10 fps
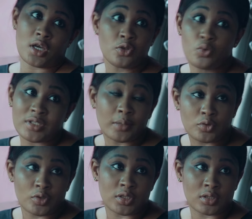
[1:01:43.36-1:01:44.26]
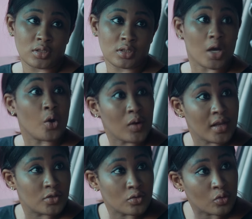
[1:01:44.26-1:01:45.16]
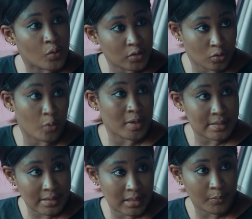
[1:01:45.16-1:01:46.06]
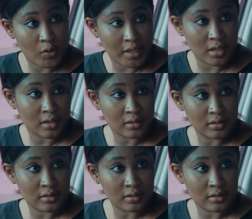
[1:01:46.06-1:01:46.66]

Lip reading: I know what I'm doing. I will let you know when to come and see them, okay?